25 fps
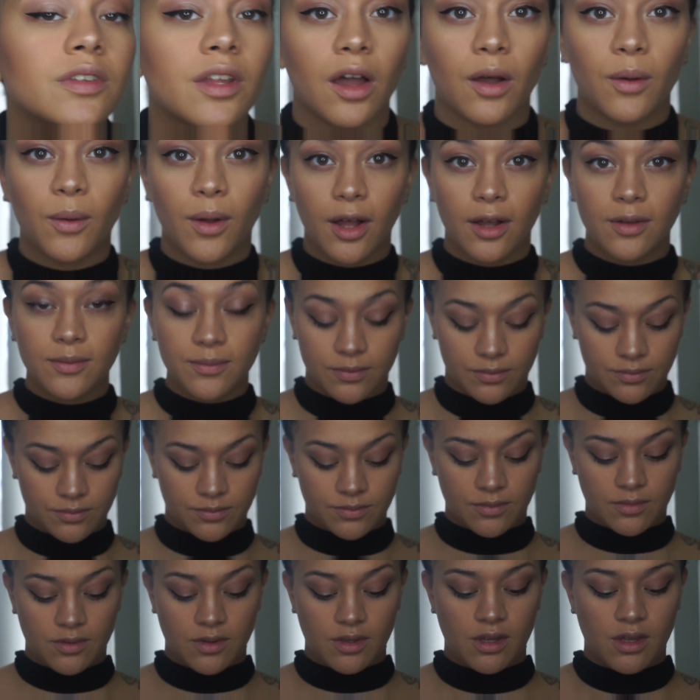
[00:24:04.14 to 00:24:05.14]
Oh well.
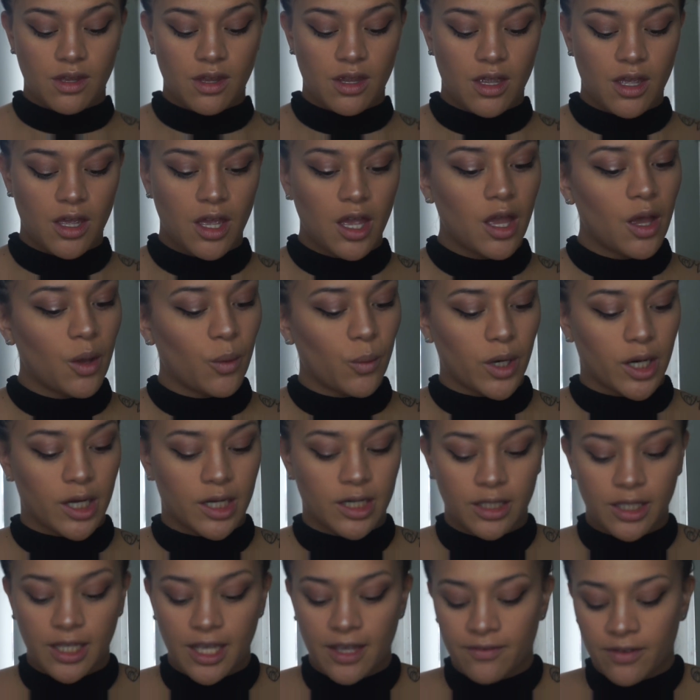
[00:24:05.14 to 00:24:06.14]
We're
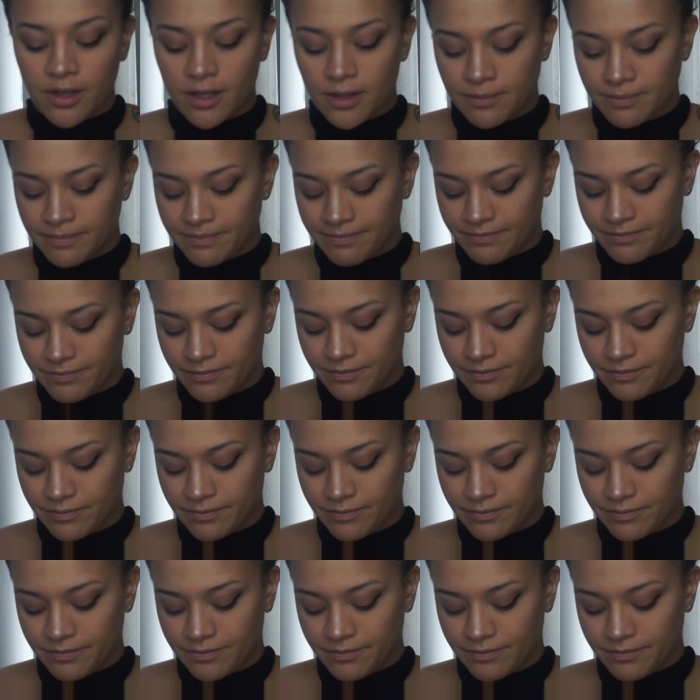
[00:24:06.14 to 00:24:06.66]
gonna leave them.